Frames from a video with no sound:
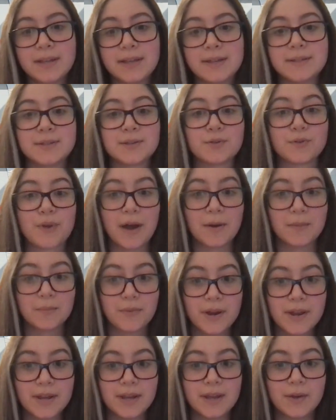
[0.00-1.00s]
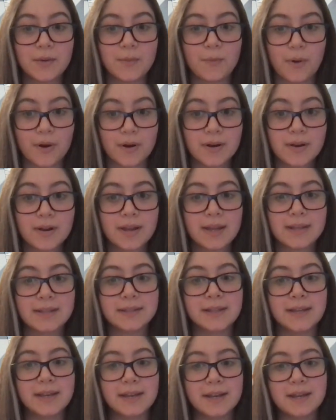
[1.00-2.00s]
his groundbreaking work
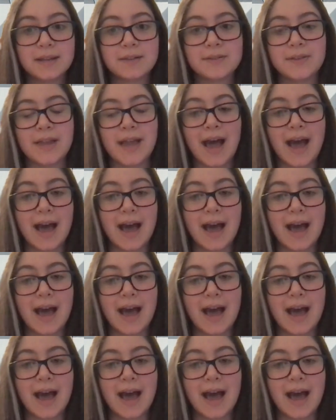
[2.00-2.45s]
in leading the